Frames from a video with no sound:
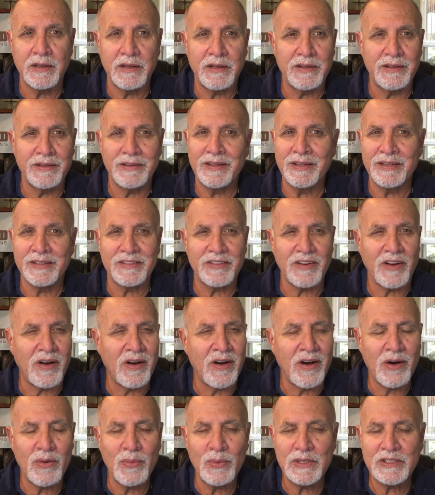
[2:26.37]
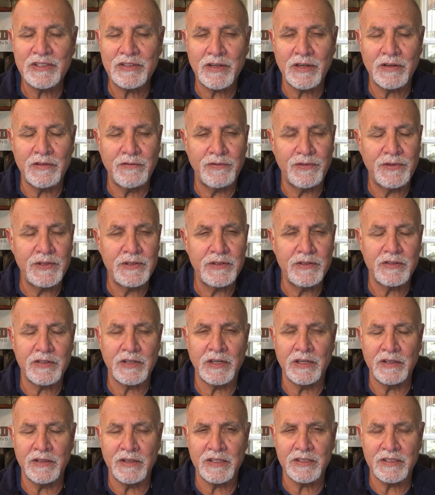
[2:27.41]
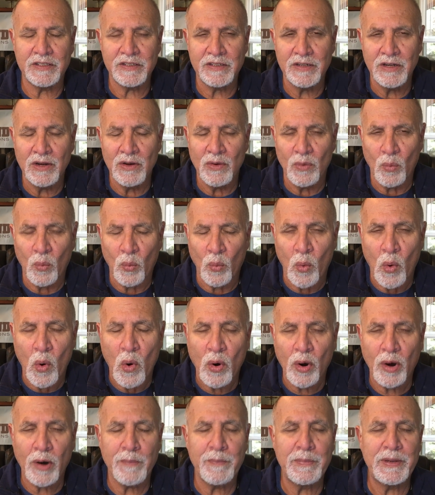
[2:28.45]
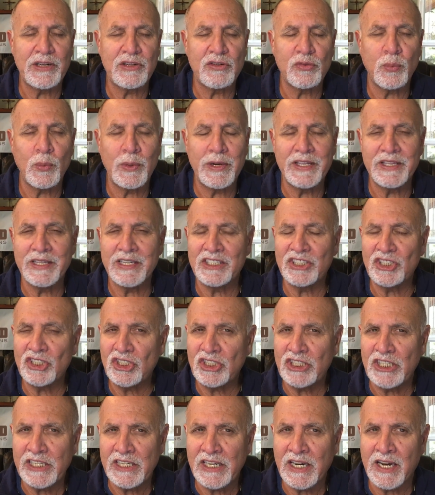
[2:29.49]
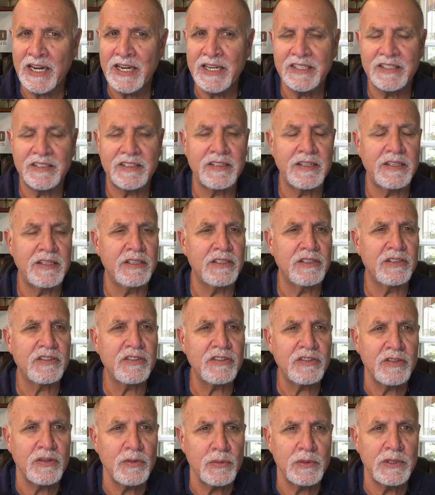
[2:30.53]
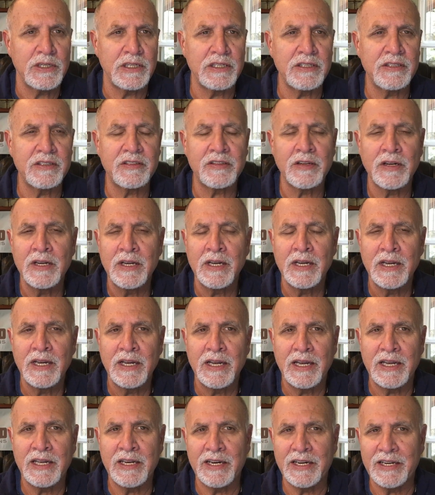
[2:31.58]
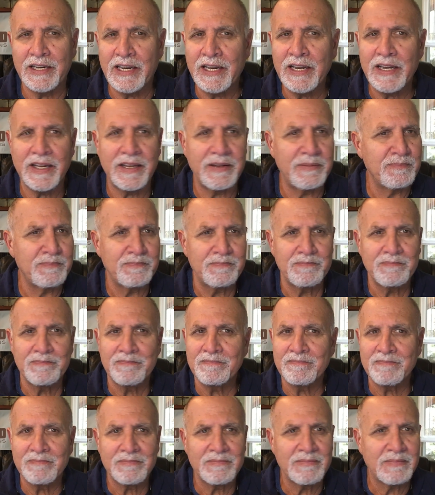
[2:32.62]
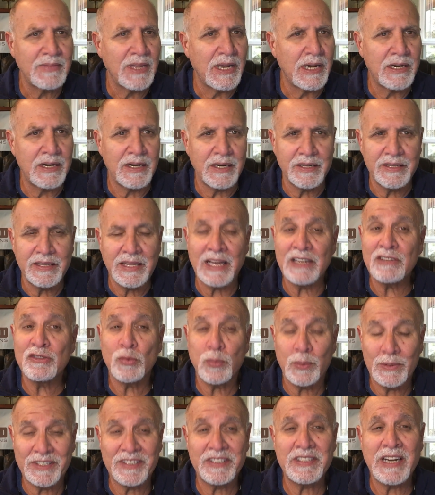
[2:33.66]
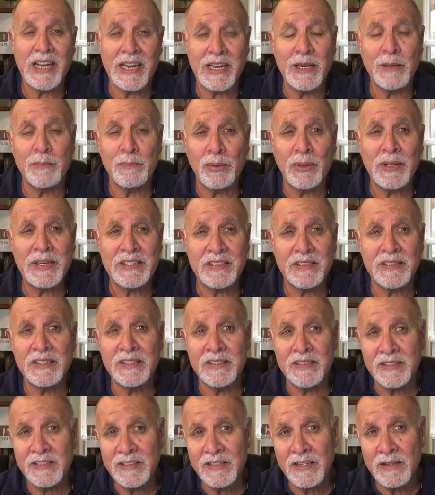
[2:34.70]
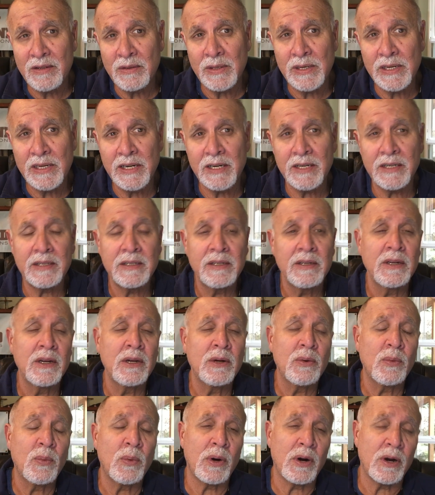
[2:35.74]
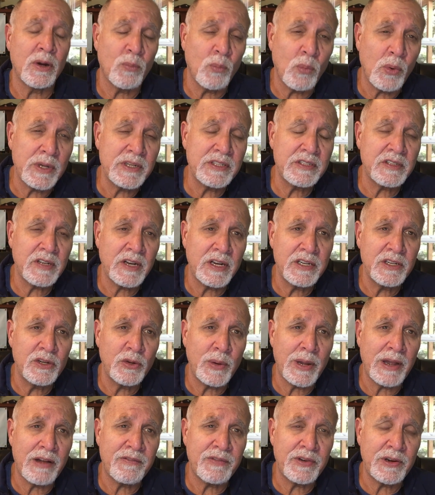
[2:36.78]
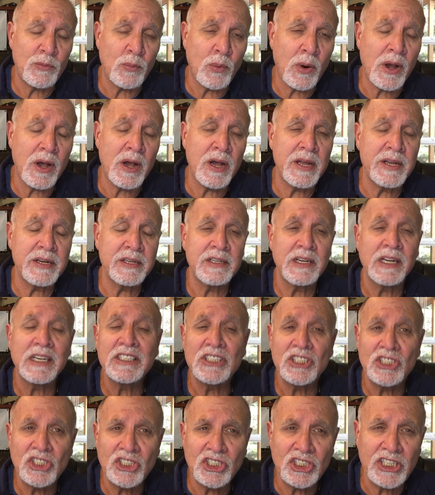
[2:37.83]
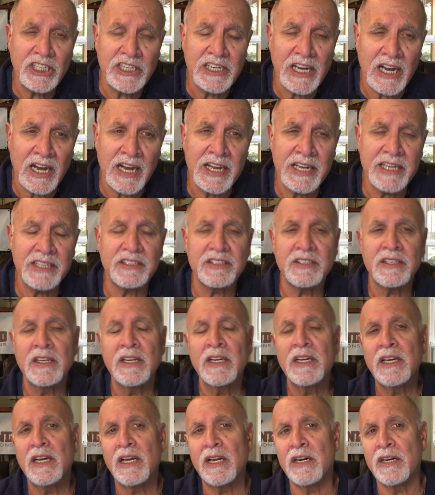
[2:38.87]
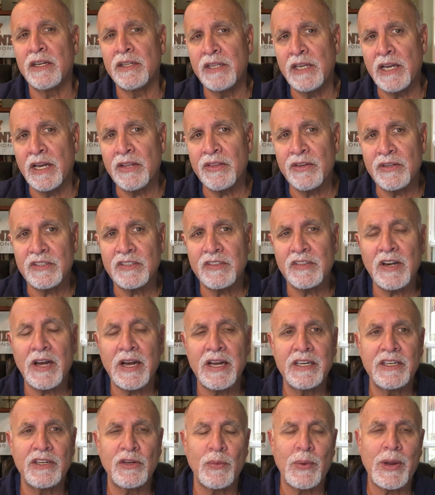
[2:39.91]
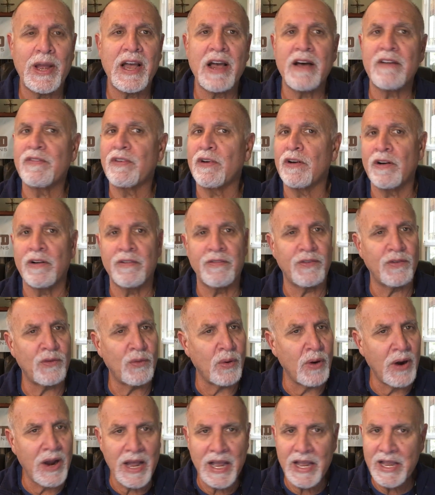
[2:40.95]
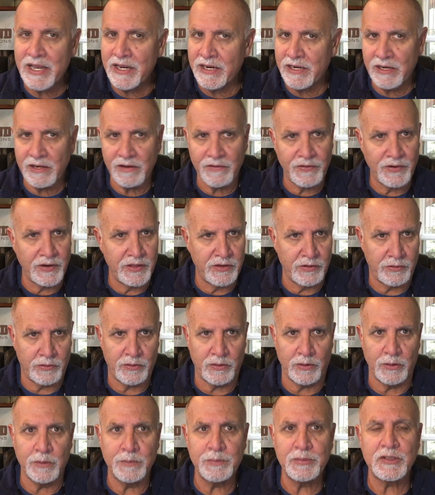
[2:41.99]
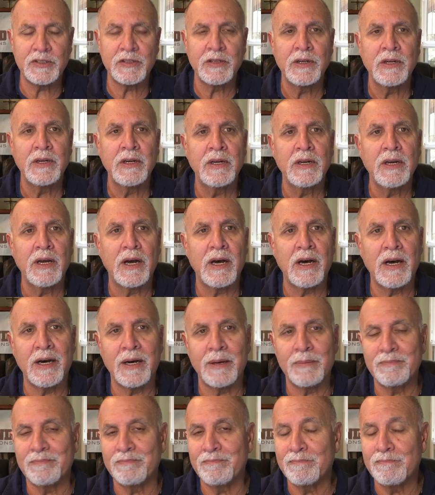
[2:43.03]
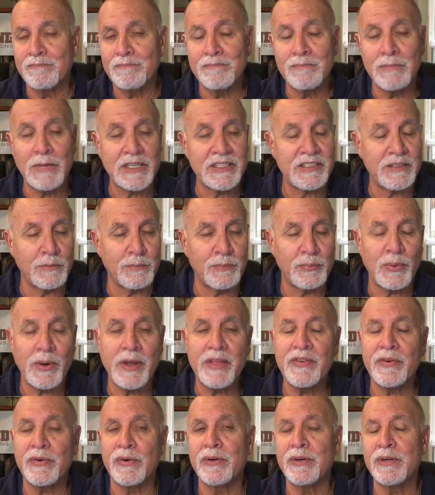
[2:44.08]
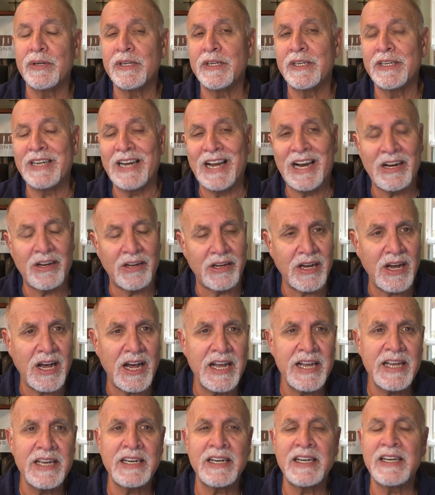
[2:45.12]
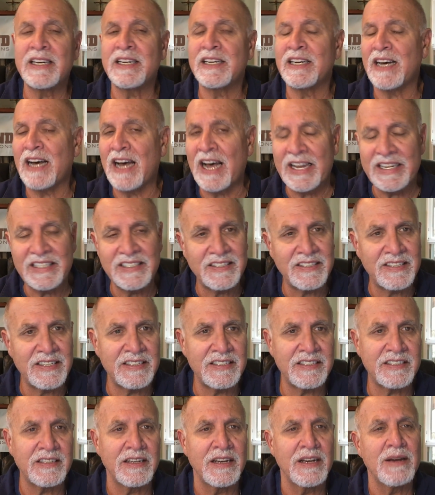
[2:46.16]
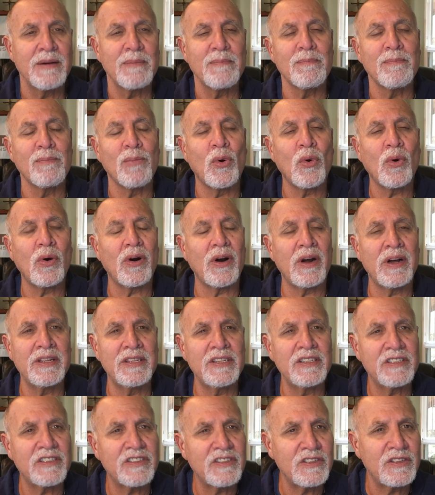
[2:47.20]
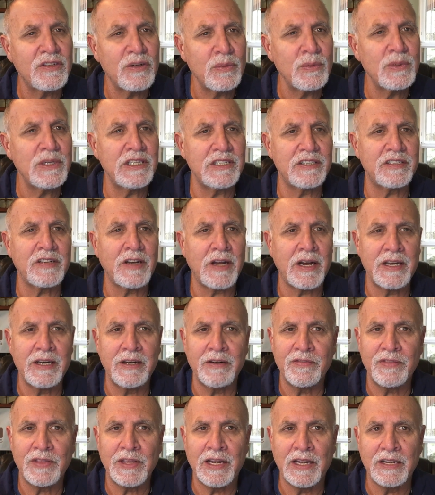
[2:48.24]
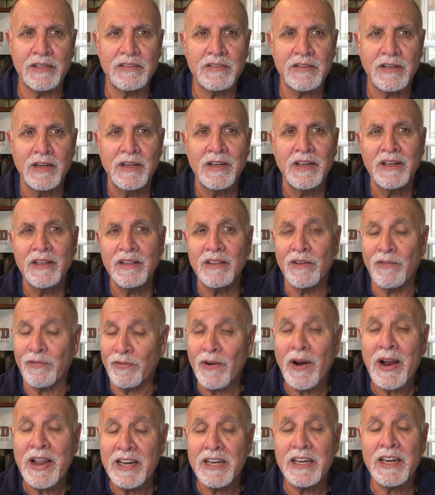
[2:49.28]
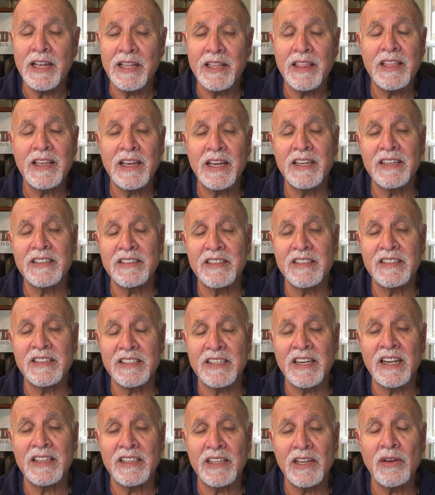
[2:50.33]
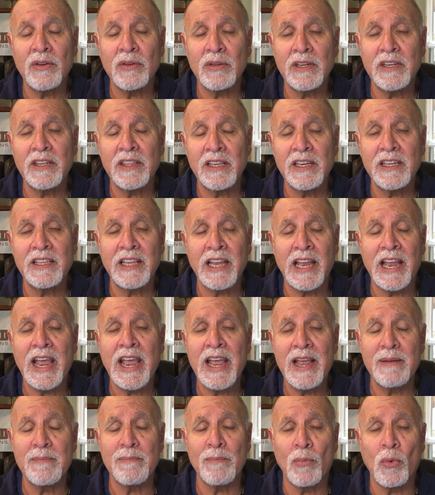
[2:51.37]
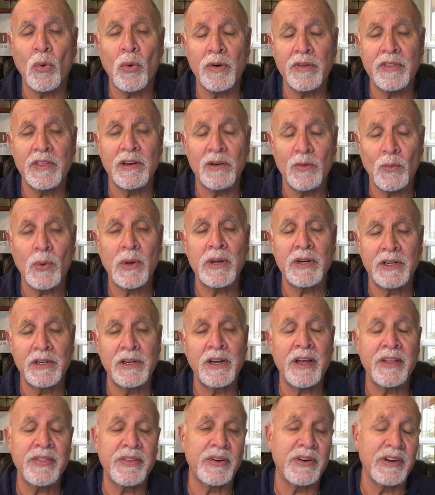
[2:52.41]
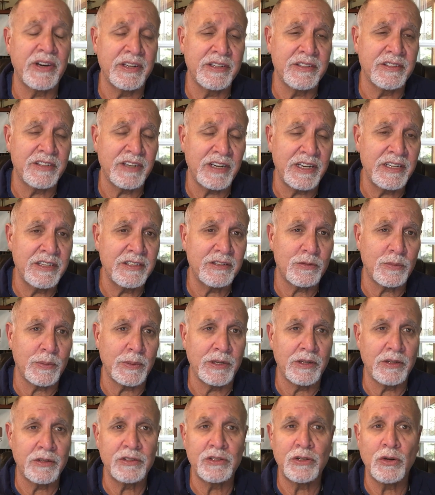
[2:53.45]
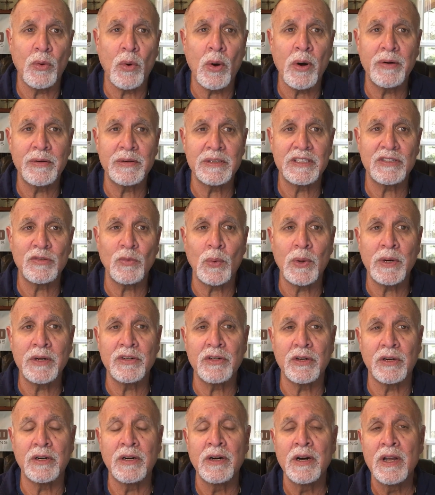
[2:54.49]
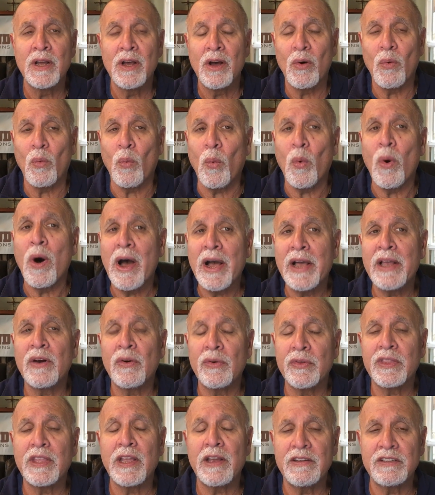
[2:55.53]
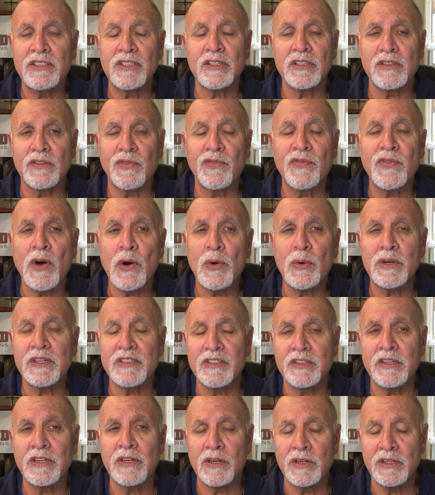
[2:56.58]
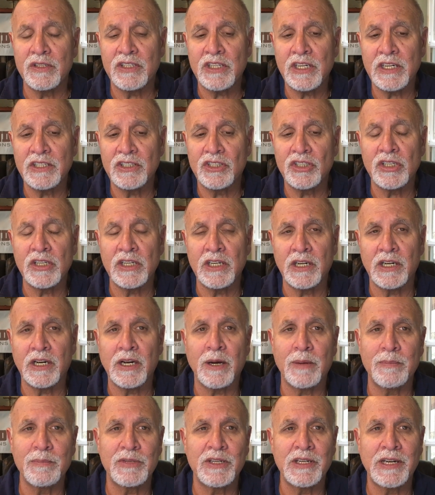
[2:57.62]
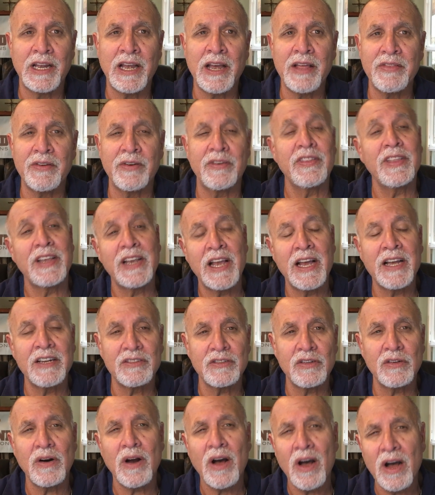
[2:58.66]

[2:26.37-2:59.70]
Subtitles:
it's always confusing, this war between the Shiites and the Sunnis. And again, that's what's taking place in Syria, where on one side you have Iran, Shiite, and on the other side you have a variety of other groups. Muslim Brotherhood, Al-Qaeda, ISIS, more on the Sunni side of things. The frightening thing is that the only thing they hate more than one another is Israel, and you always wonder, why don't they just focus their attention and come together? The answer,